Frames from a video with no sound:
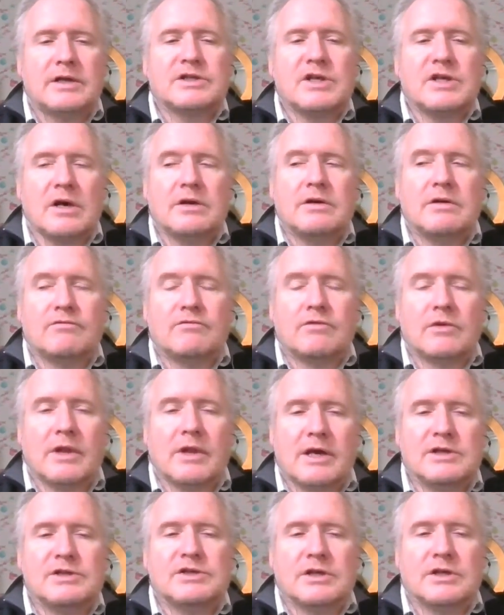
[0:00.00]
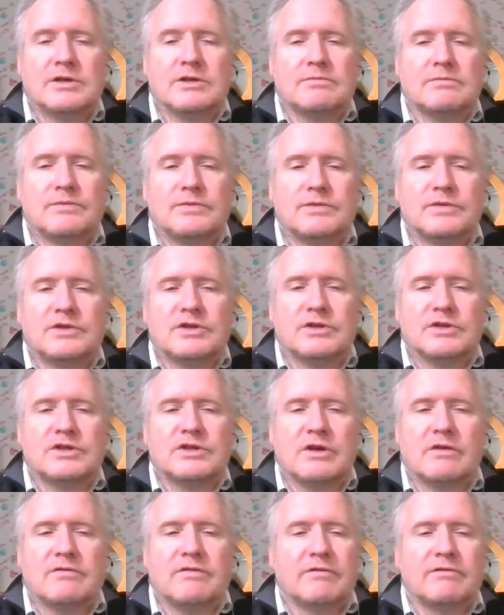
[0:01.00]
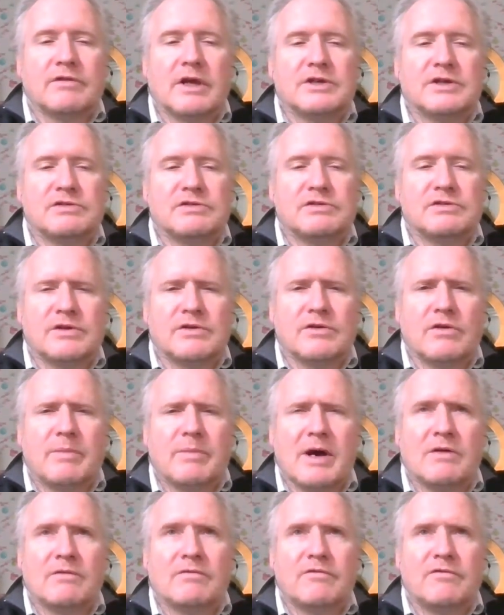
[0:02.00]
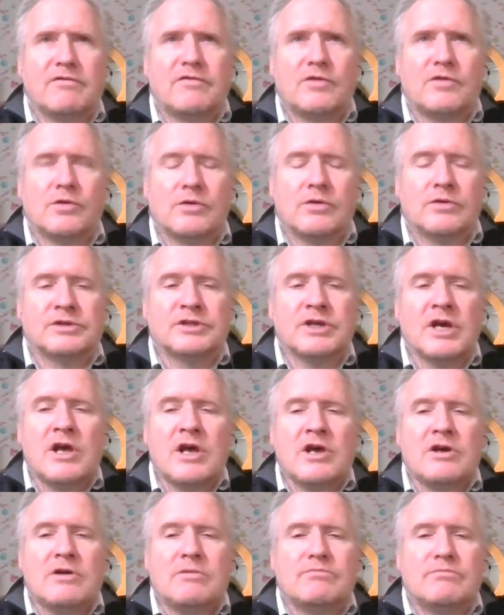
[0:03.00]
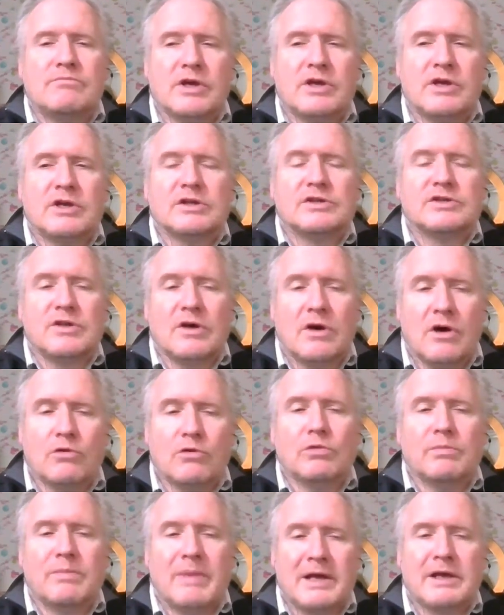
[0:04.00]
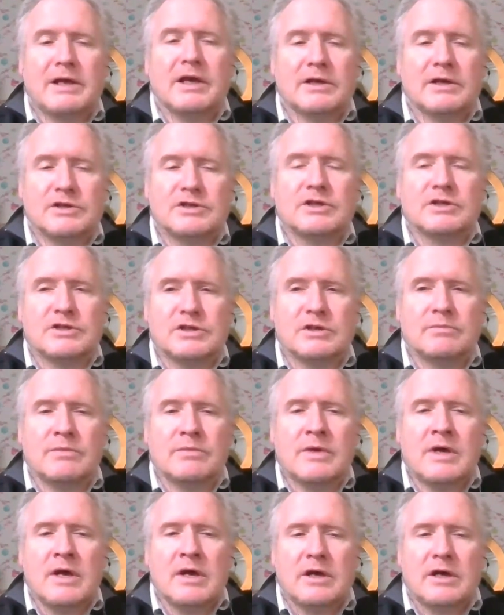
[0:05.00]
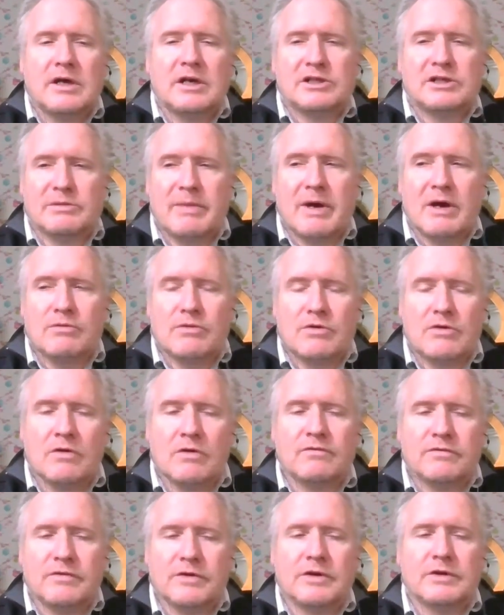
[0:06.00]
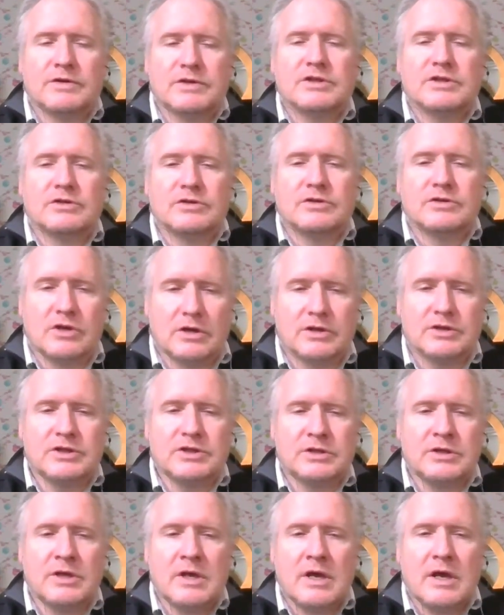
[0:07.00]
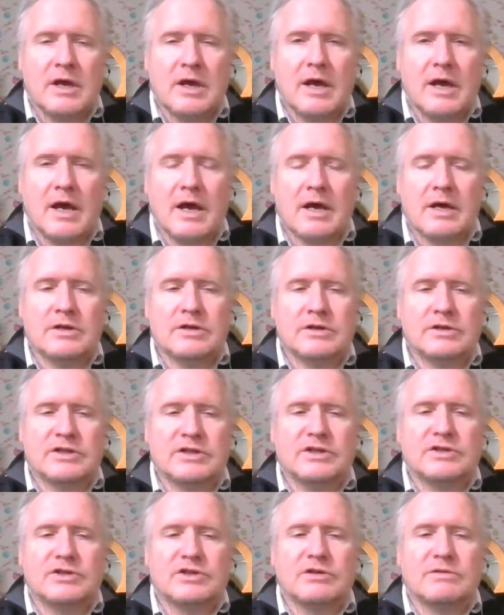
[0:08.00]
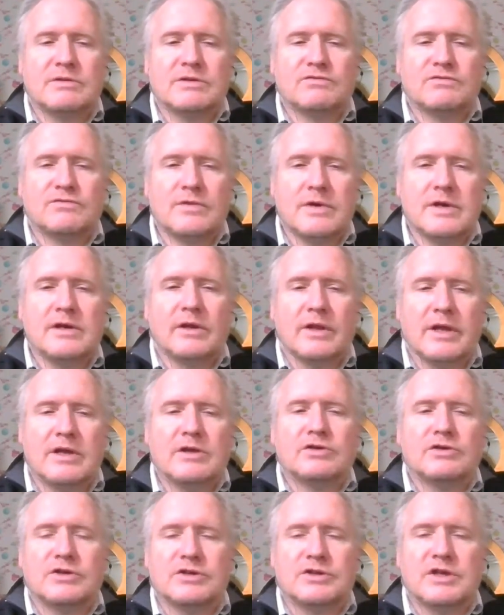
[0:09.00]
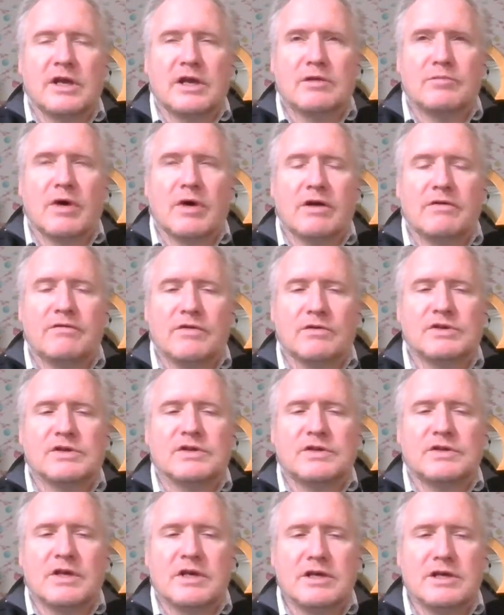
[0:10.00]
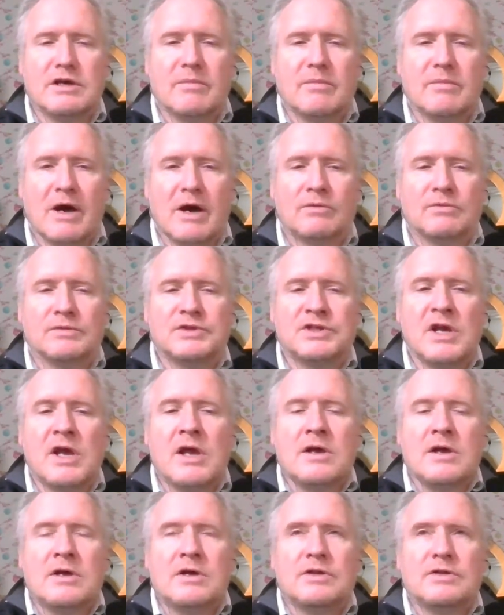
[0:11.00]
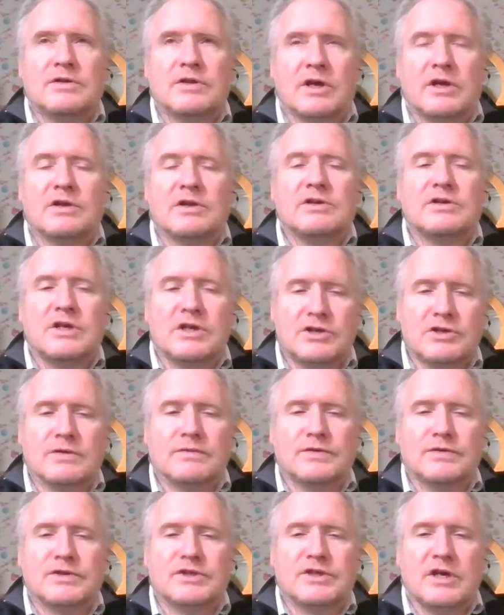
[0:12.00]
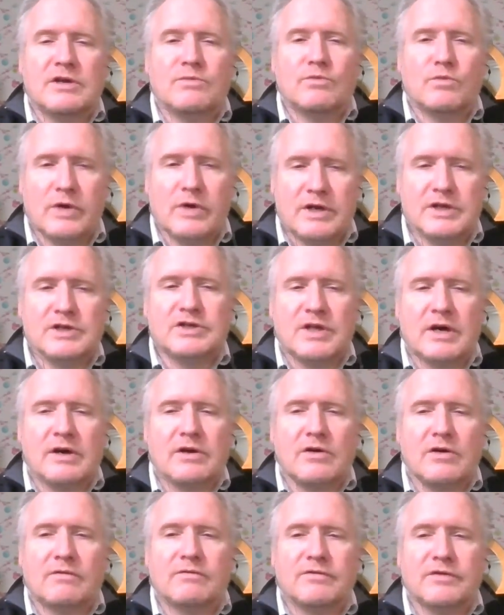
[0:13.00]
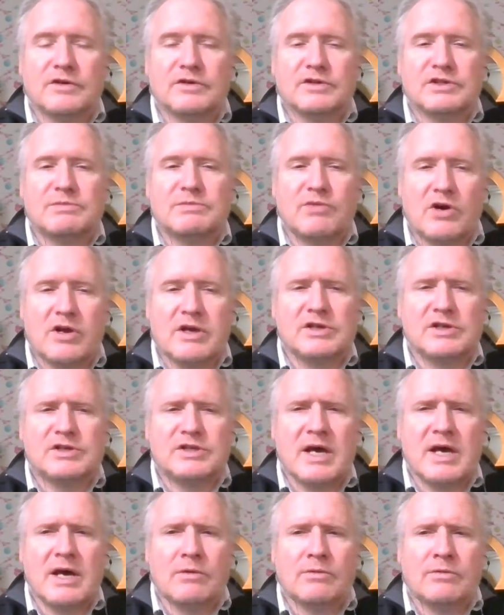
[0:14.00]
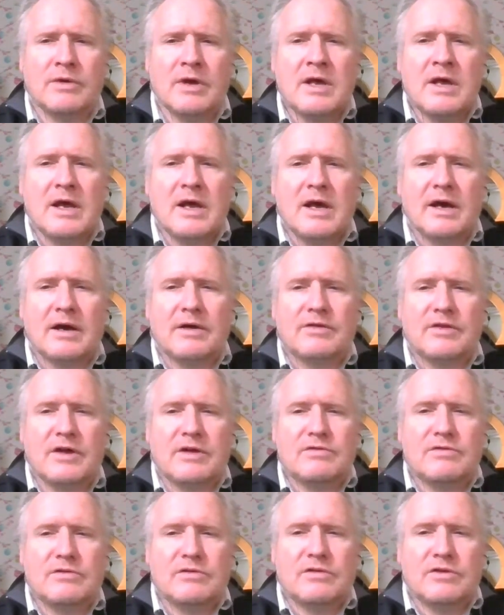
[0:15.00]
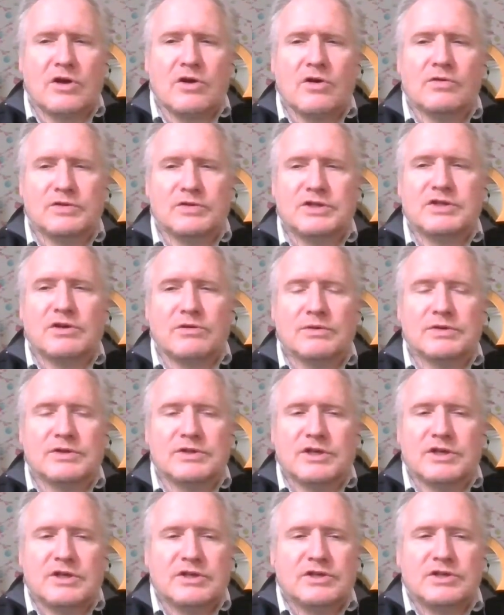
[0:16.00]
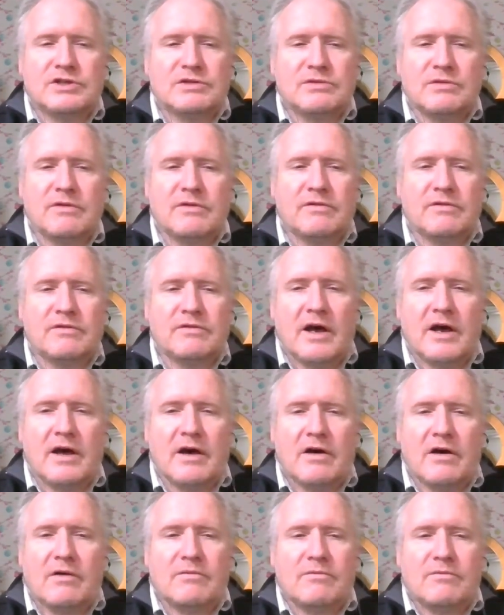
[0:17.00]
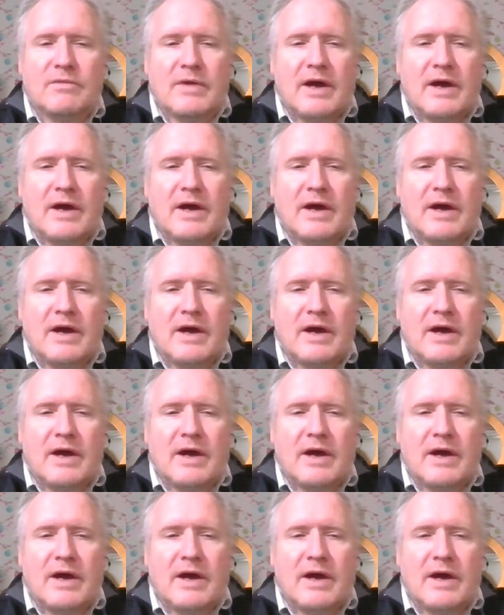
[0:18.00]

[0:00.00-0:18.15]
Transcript: And it's kind of related to the stuff I've later written about fraud, because the whole banking system is about confidence and trust. And so it's really interesting, in my view, to think about the conditions in which that confidence breaks down and then the consequences uh,